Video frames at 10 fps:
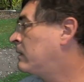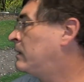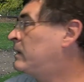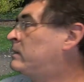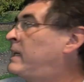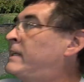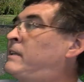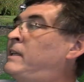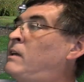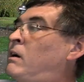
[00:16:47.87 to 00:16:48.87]
you take
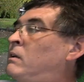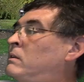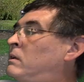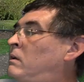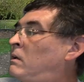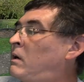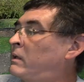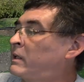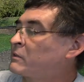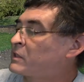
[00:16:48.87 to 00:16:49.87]
the
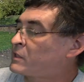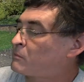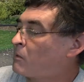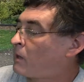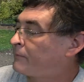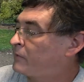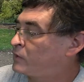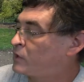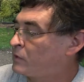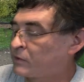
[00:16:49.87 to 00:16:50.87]
audio system off if you
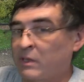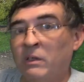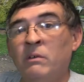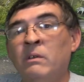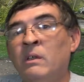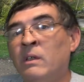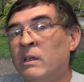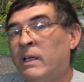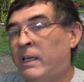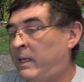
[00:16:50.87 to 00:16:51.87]
choose to,
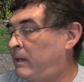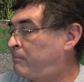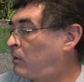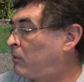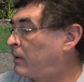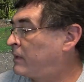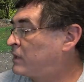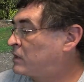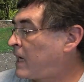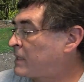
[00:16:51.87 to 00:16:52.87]
and put one of
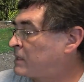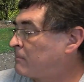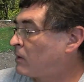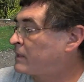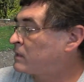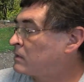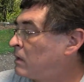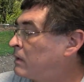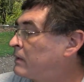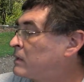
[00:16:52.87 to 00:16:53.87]
these chassis braces
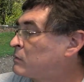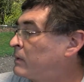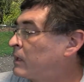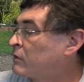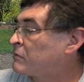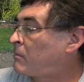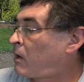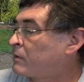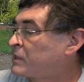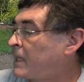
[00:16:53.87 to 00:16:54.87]
on it. This one here is from
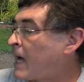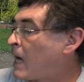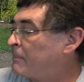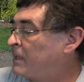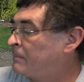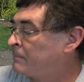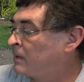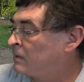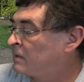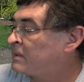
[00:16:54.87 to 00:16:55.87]
RC Hobby.
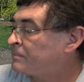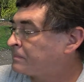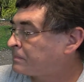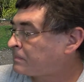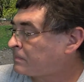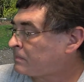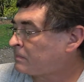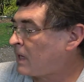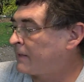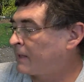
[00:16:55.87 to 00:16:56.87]

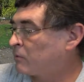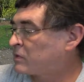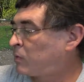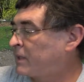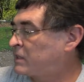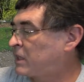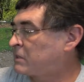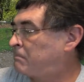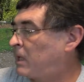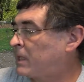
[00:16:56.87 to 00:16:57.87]
I think it was 26
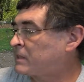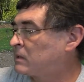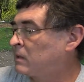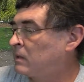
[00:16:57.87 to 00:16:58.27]
bucks.